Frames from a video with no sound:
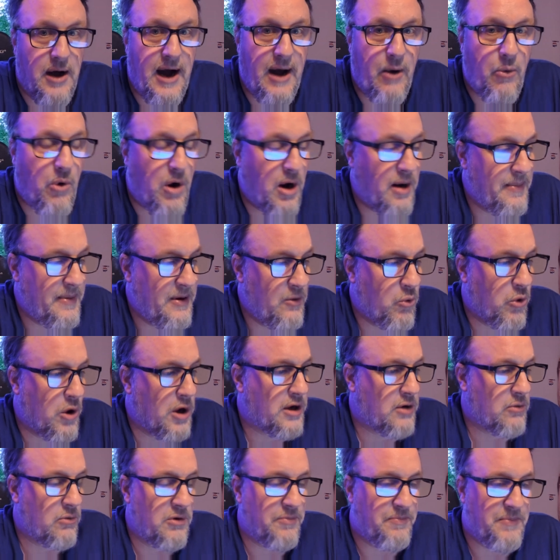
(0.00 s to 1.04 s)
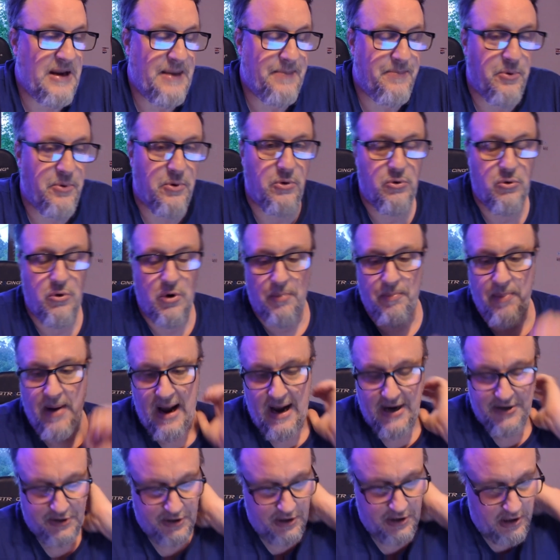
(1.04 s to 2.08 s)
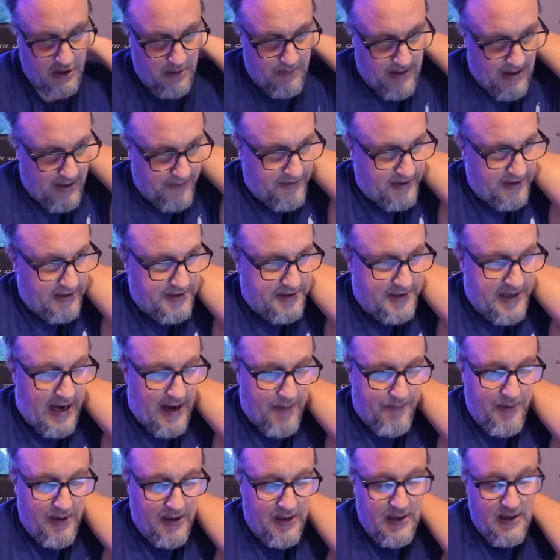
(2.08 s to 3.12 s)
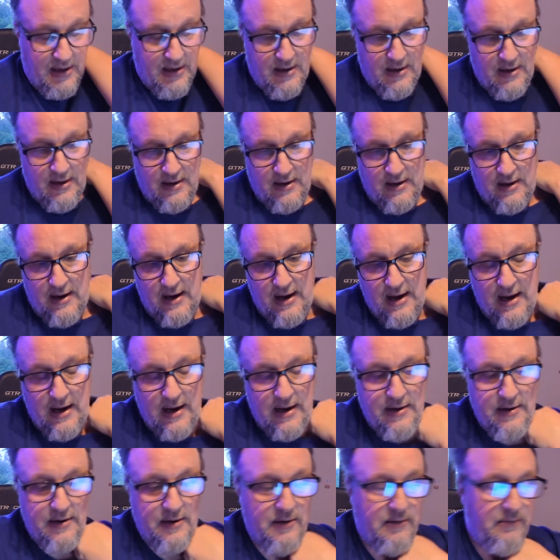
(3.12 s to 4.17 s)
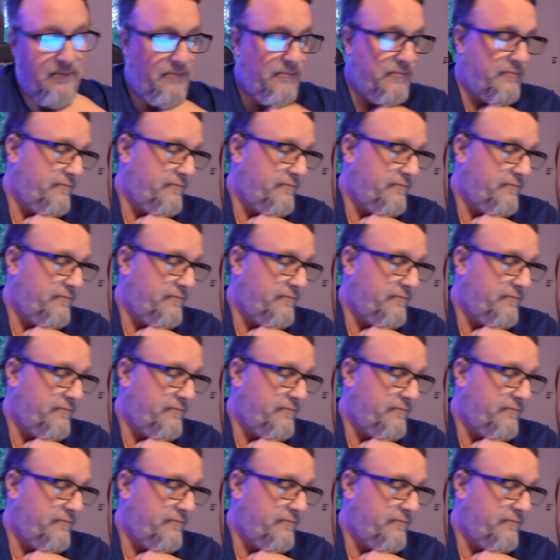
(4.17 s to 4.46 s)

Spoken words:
I want to be working with people who are passionate about this topic and,